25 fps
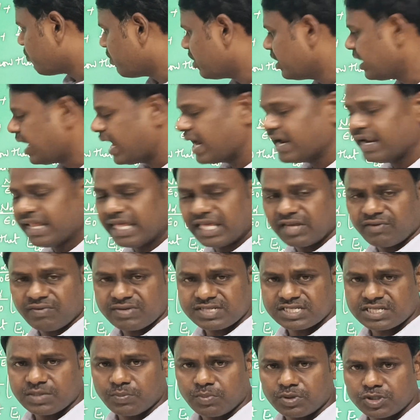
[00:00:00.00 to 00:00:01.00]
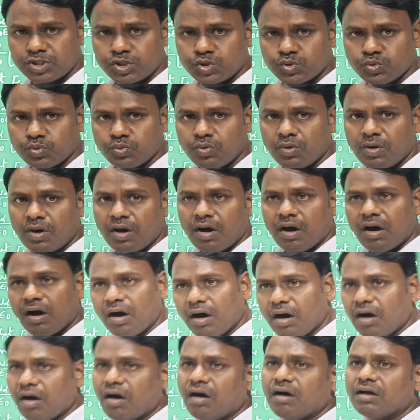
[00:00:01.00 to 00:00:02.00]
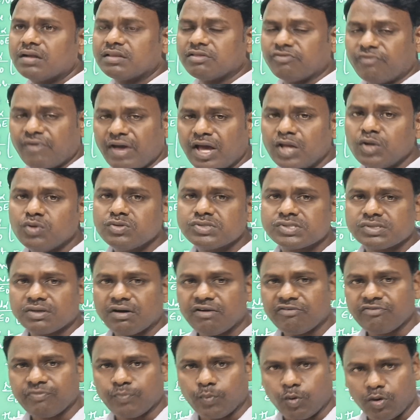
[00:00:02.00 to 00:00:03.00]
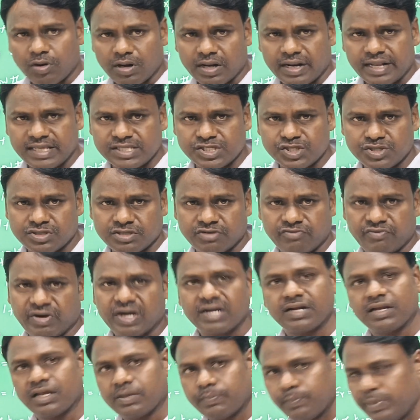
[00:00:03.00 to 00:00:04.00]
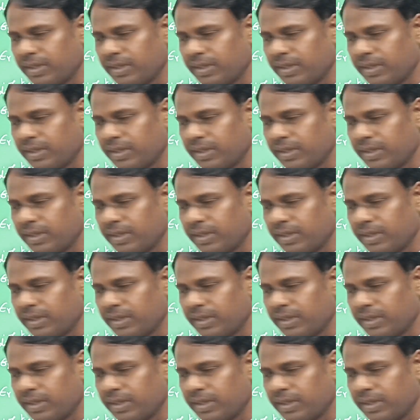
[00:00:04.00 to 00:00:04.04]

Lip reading: 1 and equation number 2, are the values of polarization vector